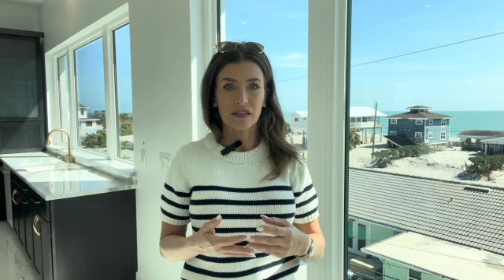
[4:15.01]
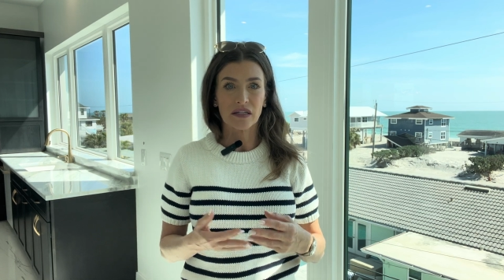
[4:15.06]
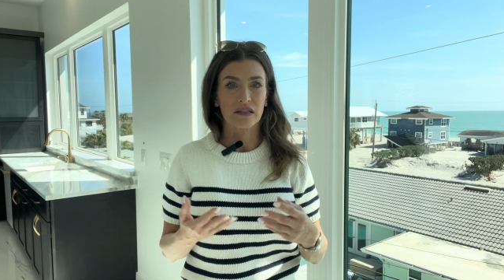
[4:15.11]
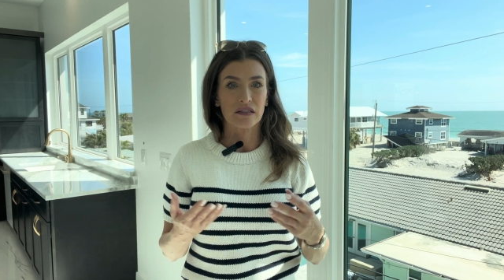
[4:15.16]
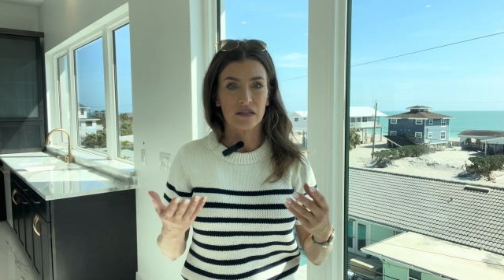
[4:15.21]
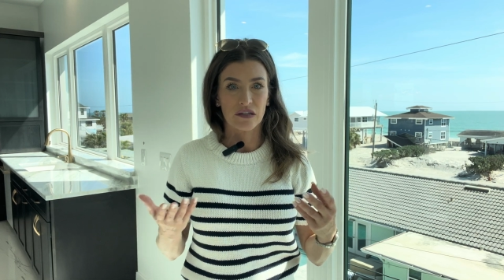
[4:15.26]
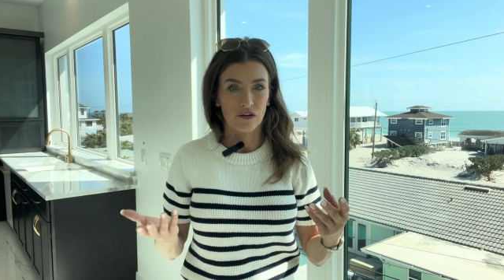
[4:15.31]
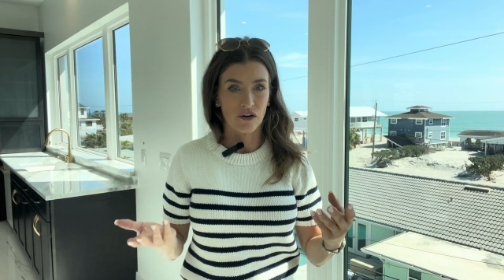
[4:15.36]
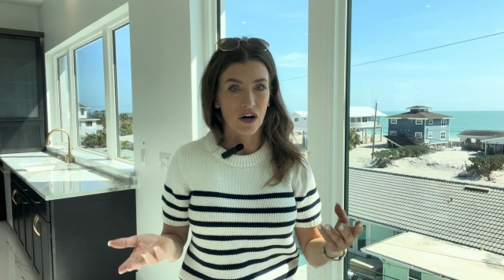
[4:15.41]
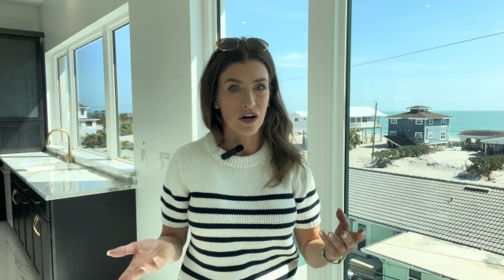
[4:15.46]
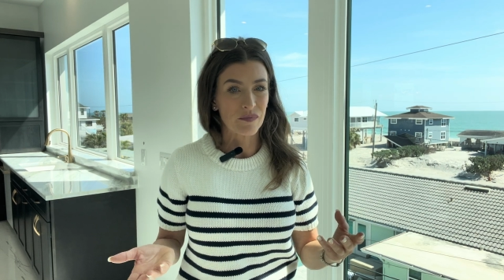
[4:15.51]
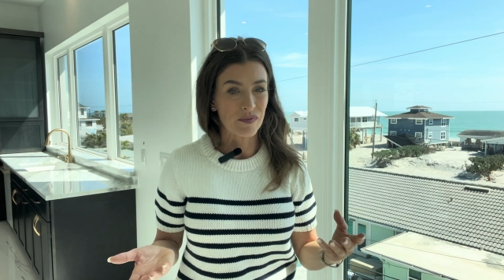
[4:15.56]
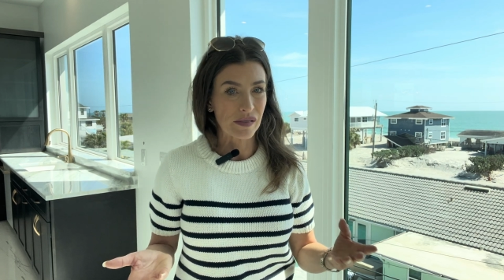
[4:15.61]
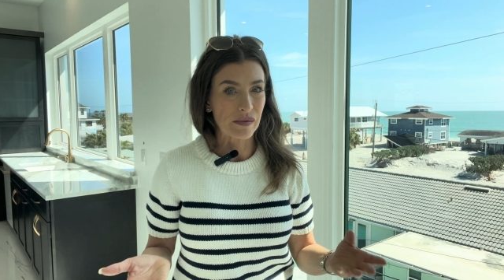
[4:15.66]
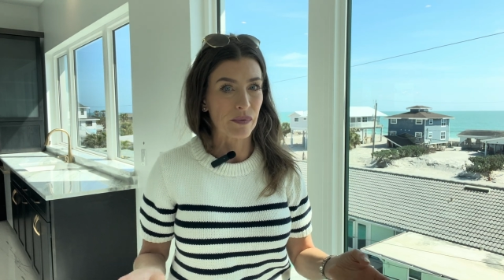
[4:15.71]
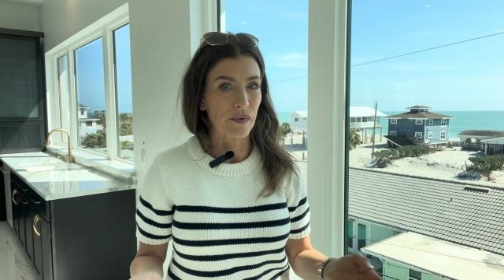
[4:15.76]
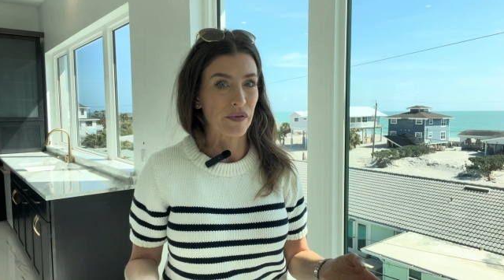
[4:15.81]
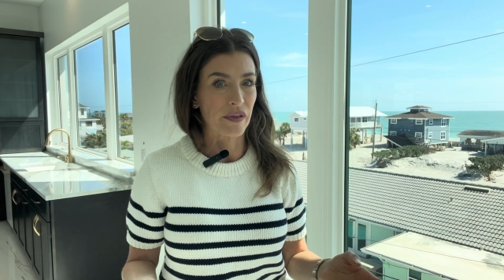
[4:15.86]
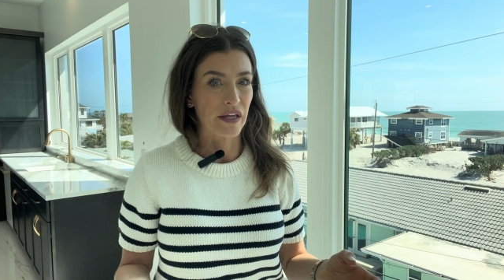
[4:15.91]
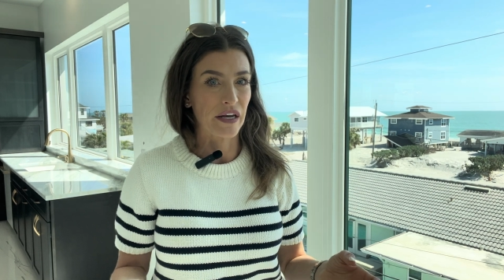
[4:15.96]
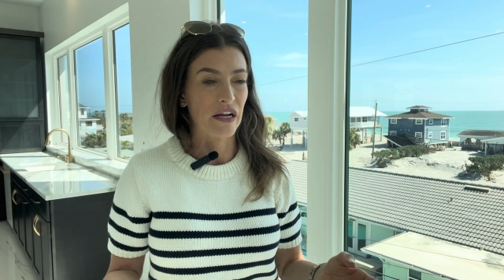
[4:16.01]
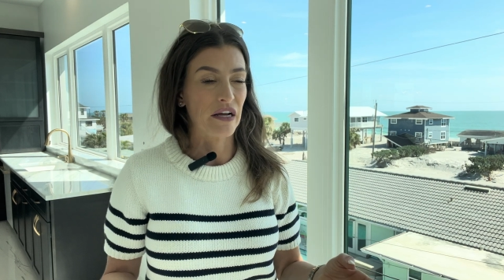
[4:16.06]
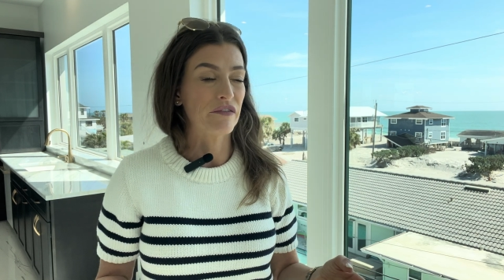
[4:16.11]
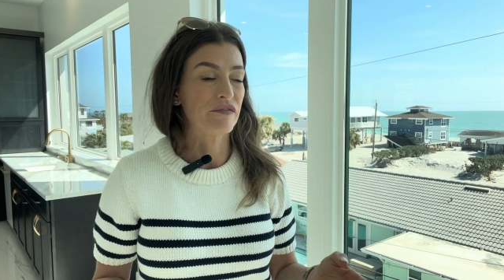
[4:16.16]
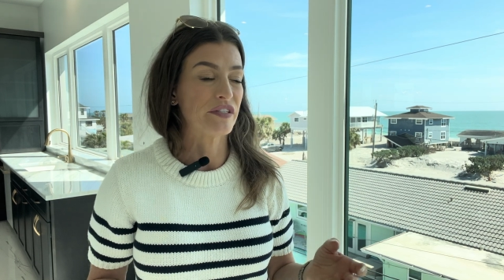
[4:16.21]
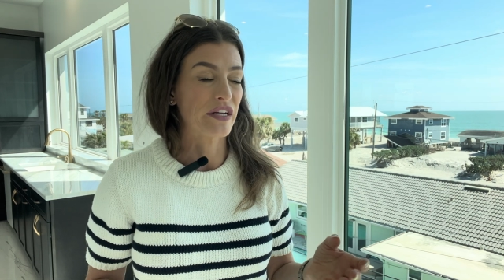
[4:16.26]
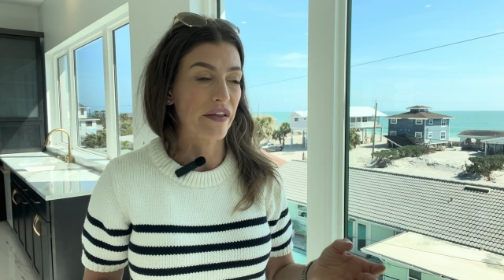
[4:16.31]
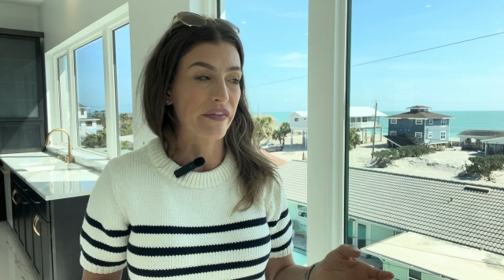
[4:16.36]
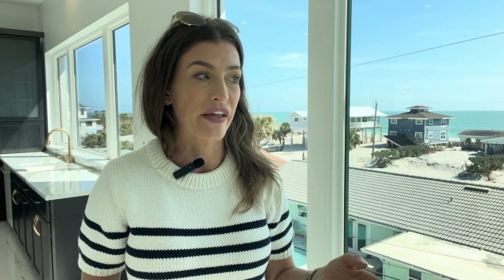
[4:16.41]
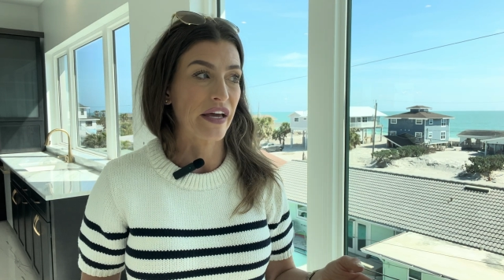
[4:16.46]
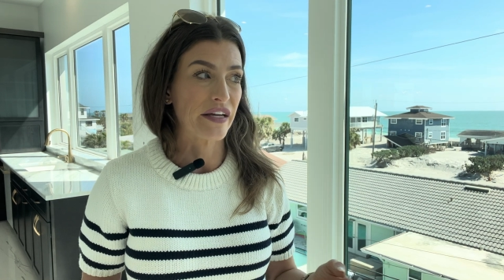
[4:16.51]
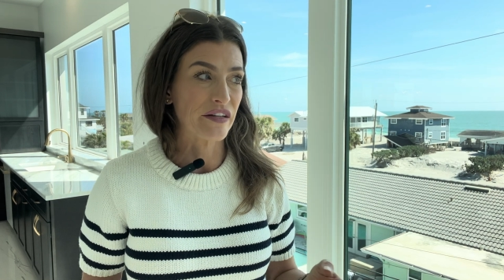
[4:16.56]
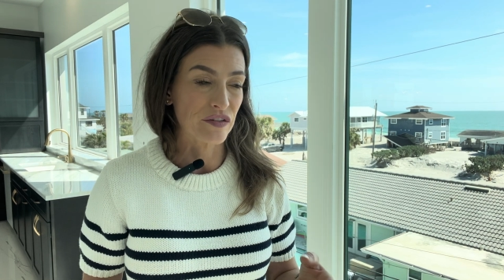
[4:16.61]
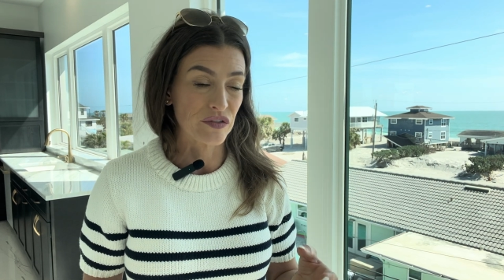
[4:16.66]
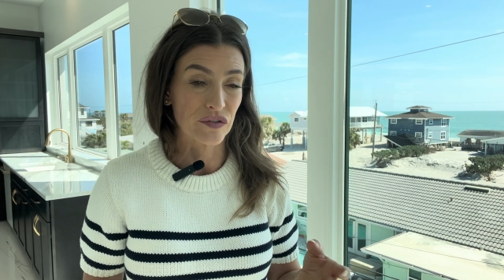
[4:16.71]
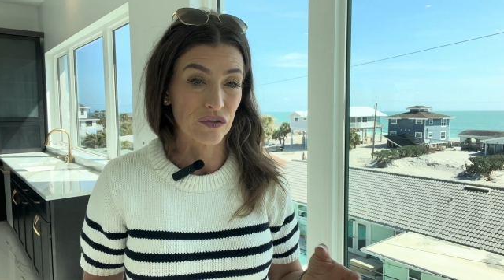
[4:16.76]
because there are people that have done that in